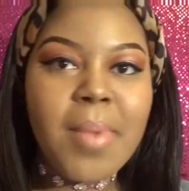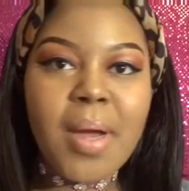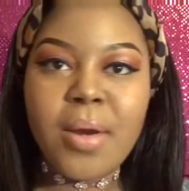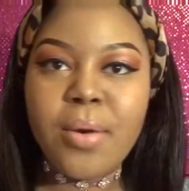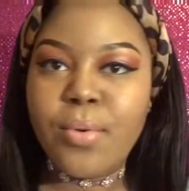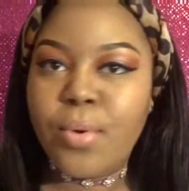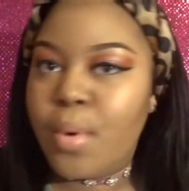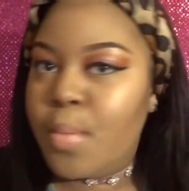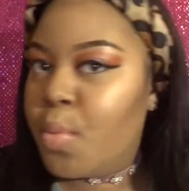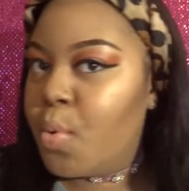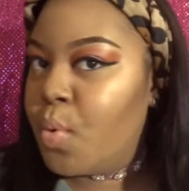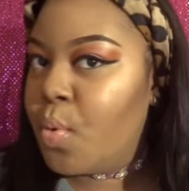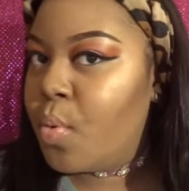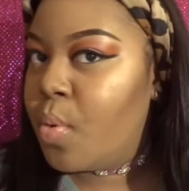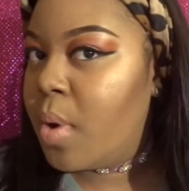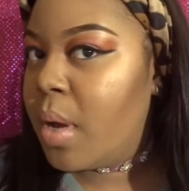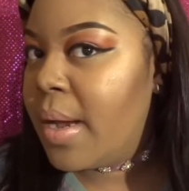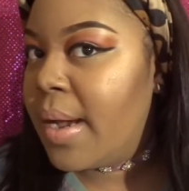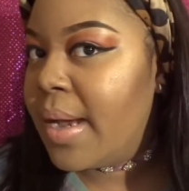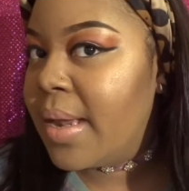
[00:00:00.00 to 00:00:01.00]
My normal
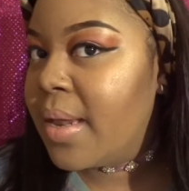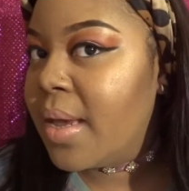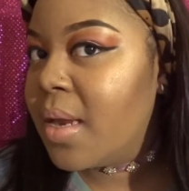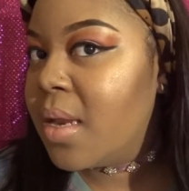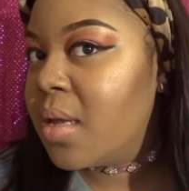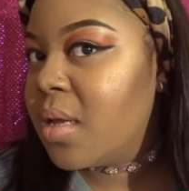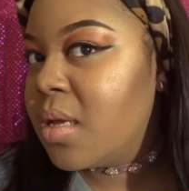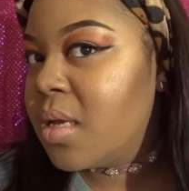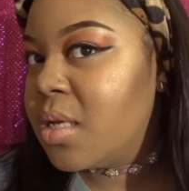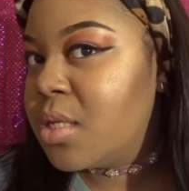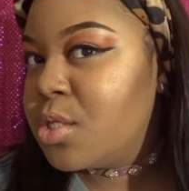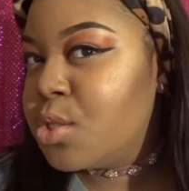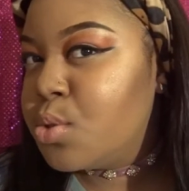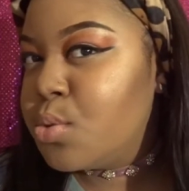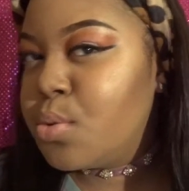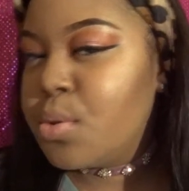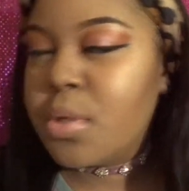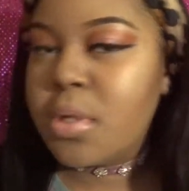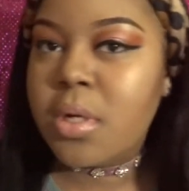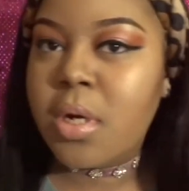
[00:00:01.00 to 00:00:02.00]
highlight and
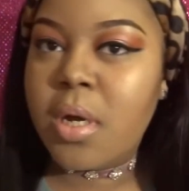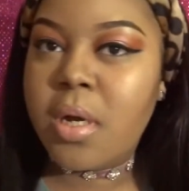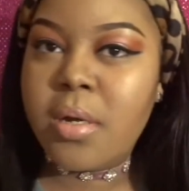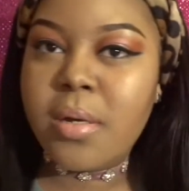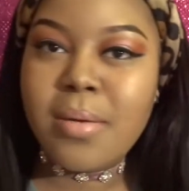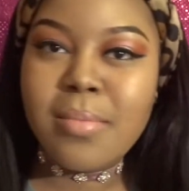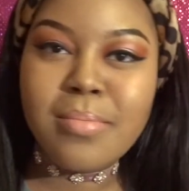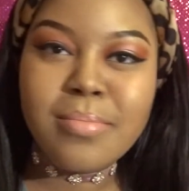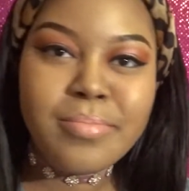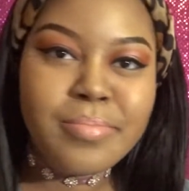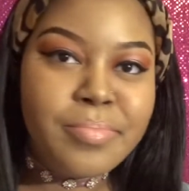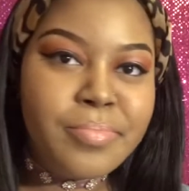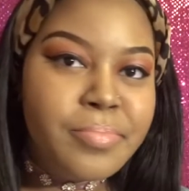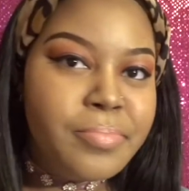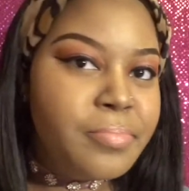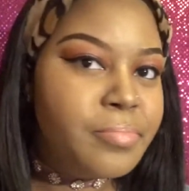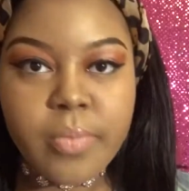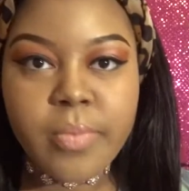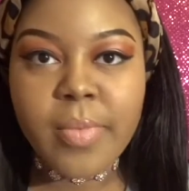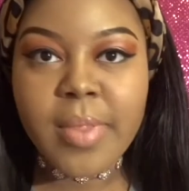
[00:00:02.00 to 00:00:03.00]
contour, um
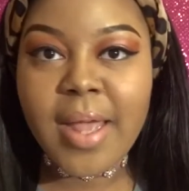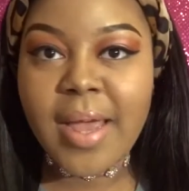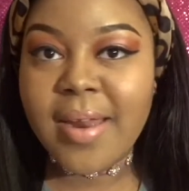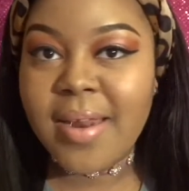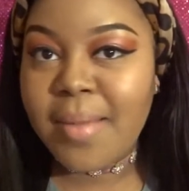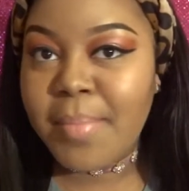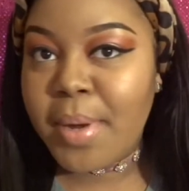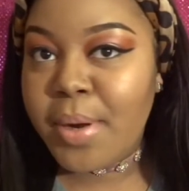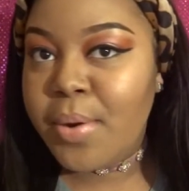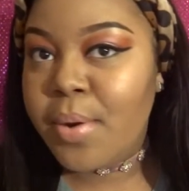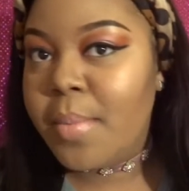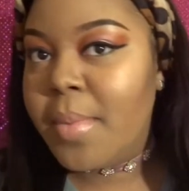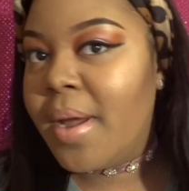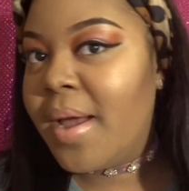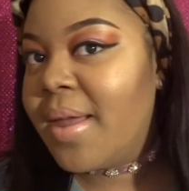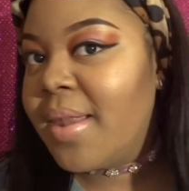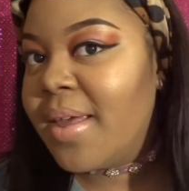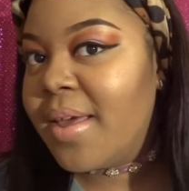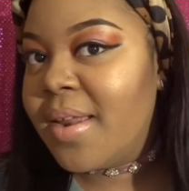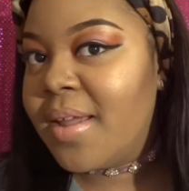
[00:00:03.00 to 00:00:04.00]
I did my normal
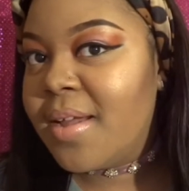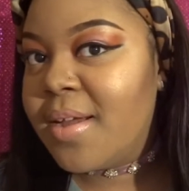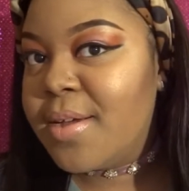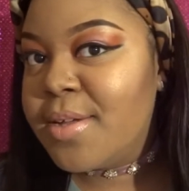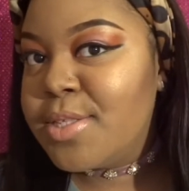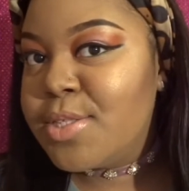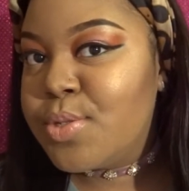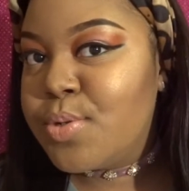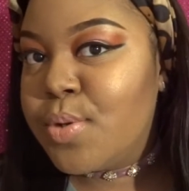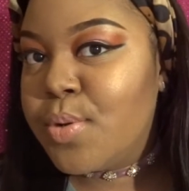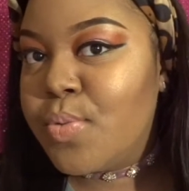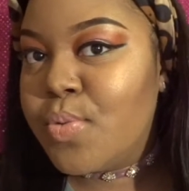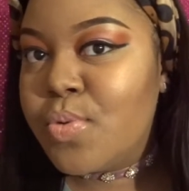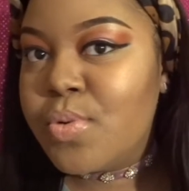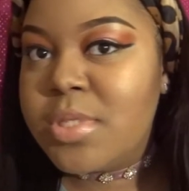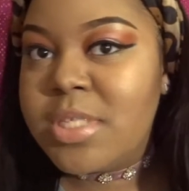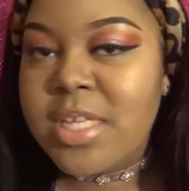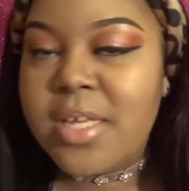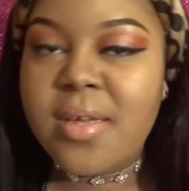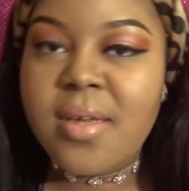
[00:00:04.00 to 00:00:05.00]
highlight and contour
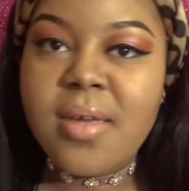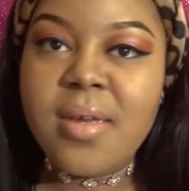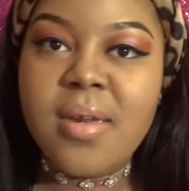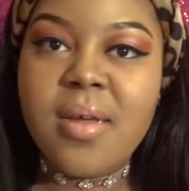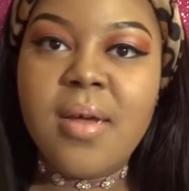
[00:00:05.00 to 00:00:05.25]
routine.